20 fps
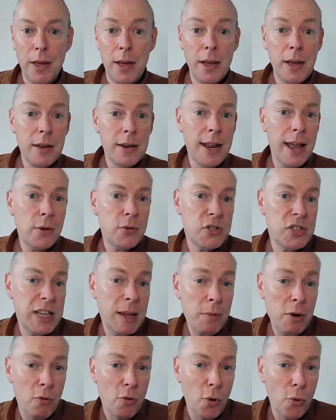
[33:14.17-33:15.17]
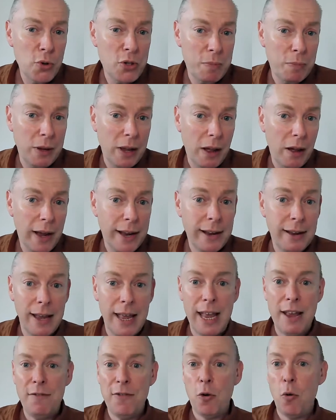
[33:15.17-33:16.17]
Now, similar rules apply
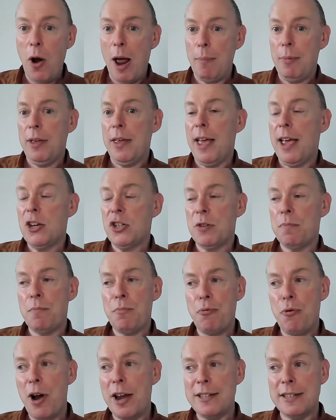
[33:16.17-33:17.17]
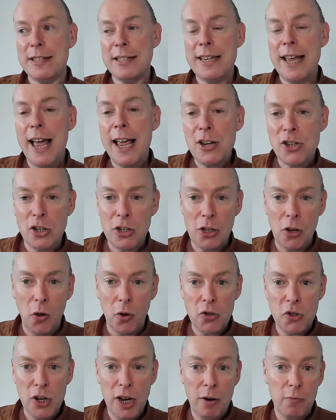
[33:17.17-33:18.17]
if your application presentation
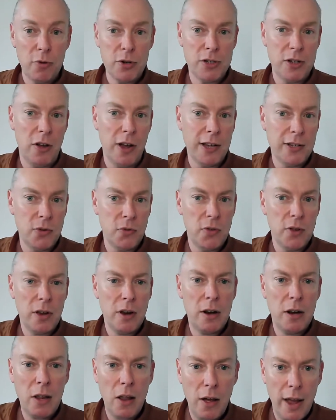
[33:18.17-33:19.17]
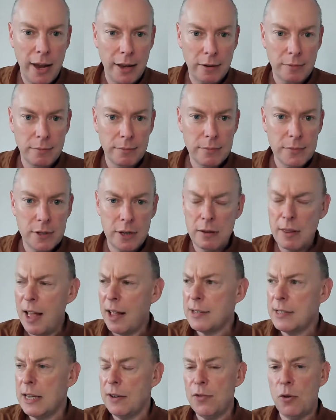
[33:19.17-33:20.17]
logic resides on the client. So
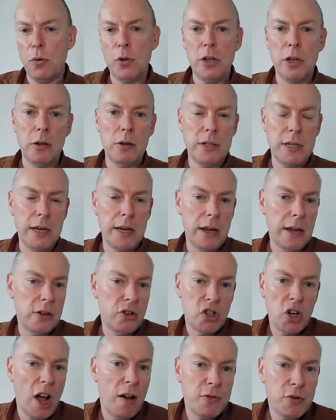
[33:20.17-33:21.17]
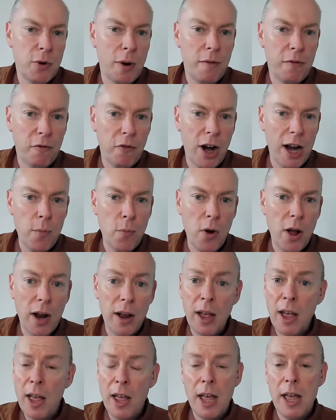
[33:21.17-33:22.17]
that's if you're using a JavaScript framework
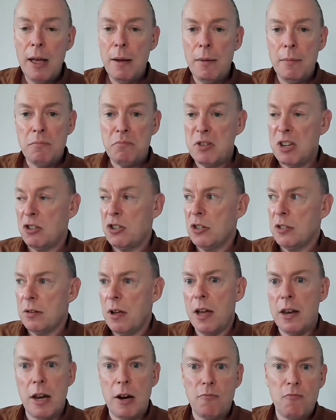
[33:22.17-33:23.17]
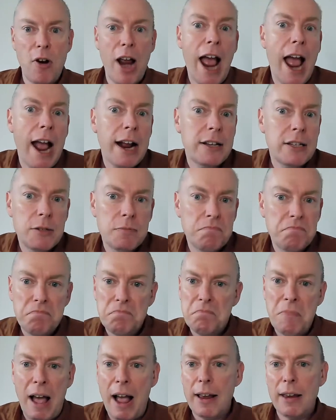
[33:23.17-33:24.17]
such as, React,
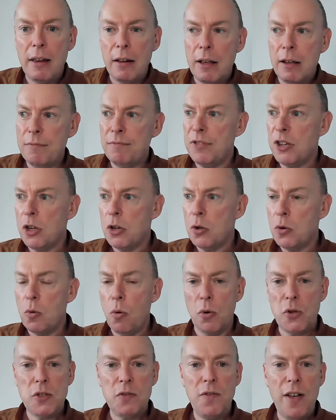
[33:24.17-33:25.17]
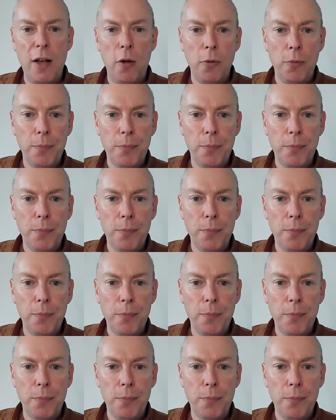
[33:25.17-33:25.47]
Angular, Vue, or Svelte.